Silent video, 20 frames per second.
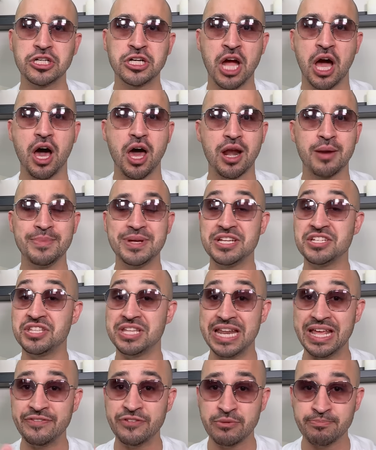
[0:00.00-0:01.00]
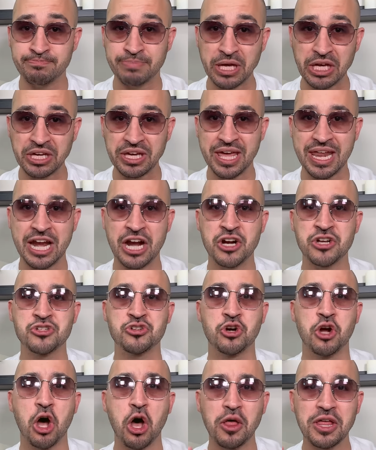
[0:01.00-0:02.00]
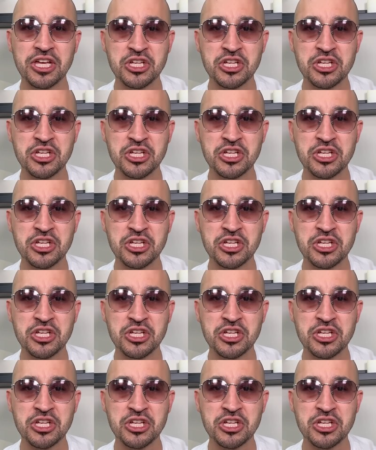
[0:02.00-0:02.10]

economists, and even billionaires are all